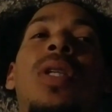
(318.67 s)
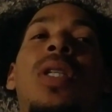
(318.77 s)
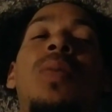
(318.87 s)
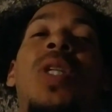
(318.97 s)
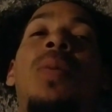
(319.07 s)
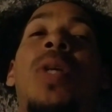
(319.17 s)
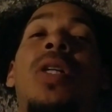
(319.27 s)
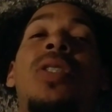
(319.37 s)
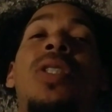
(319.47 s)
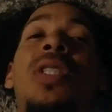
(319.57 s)
as many
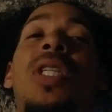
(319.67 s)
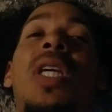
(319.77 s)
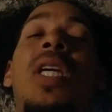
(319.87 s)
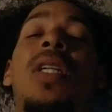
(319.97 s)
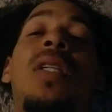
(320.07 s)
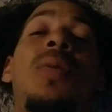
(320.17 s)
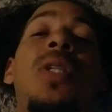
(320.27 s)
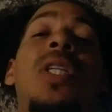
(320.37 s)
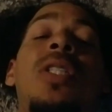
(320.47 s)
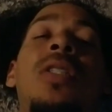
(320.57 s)
miles as he can, and when
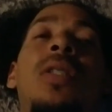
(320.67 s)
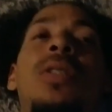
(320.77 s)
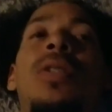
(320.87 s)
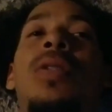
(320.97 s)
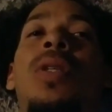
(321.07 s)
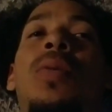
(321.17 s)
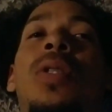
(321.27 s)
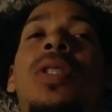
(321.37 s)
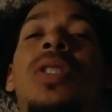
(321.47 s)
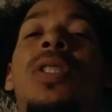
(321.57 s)
he gets on his own, he
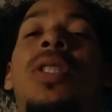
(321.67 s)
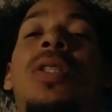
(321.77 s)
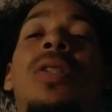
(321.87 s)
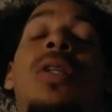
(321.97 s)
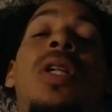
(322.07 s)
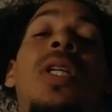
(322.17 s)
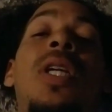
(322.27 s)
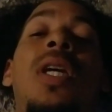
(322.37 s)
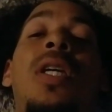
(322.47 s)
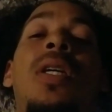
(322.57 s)
wants to sit there and
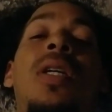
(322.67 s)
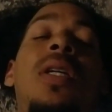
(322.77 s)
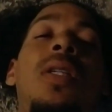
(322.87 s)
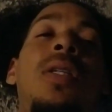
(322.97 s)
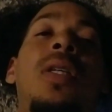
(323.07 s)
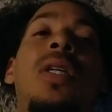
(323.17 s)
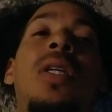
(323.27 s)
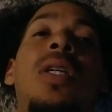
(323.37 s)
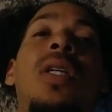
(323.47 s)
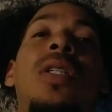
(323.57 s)
lollygag and
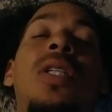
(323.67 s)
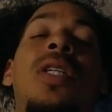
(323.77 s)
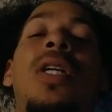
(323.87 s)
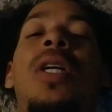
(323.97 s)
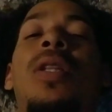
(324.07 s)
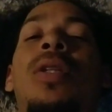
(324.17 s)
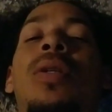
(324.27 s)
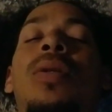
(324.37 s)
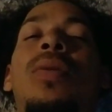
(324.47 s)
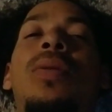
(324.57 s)
decline
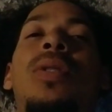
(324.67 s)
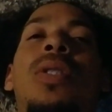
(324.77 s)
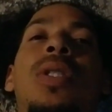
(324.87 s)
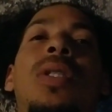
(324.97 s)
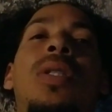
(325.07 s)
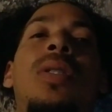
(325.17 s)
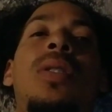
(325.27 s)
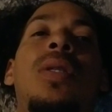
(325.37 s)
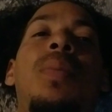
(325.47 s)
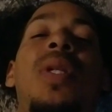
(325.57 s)
loads and
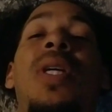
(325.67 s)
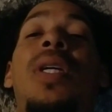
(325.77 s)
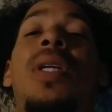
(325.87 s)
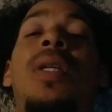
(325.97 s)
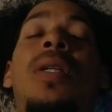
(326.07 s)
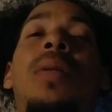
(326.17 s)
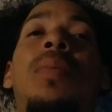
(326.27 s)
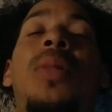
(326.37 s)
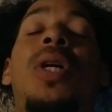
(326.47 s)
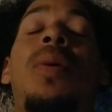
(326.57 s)
complain
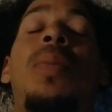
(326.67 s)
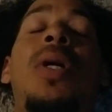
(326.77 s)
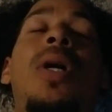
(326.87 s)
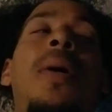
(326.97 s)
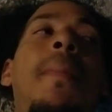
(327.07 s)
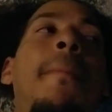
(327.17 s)
and blah blah.